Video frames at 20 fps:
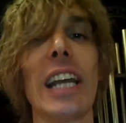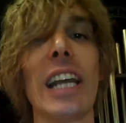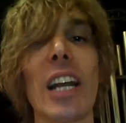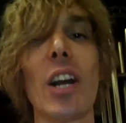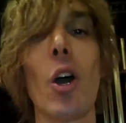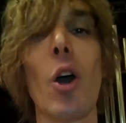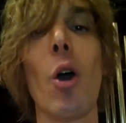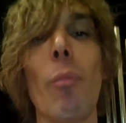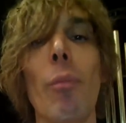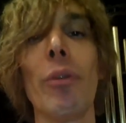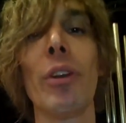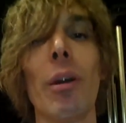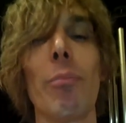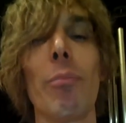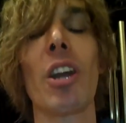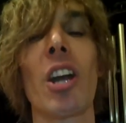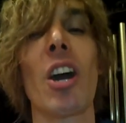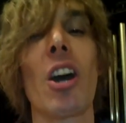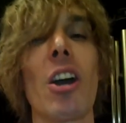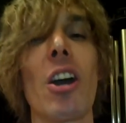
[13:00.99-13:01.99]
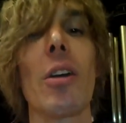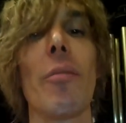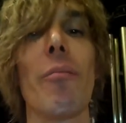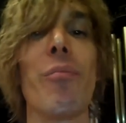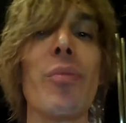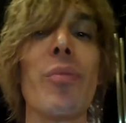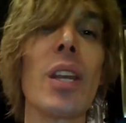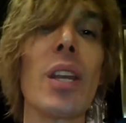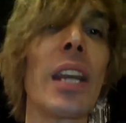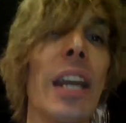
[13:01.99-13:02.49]
You got to open up your heart,
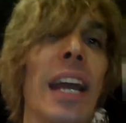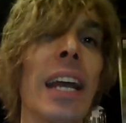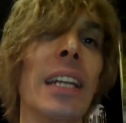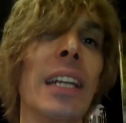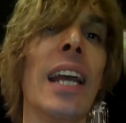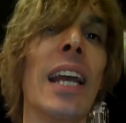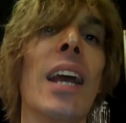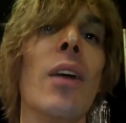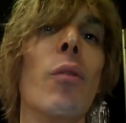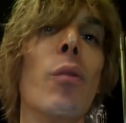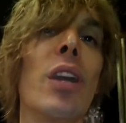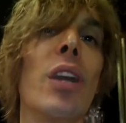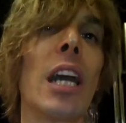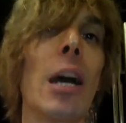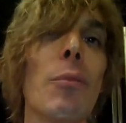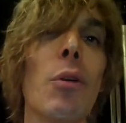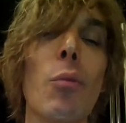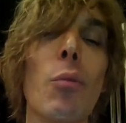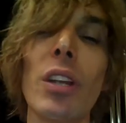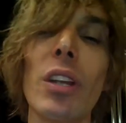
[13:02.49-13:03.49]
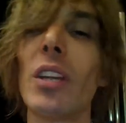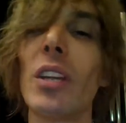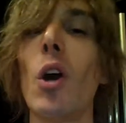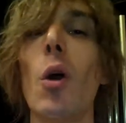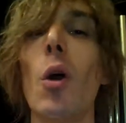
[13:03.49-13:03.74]
and we're coming with an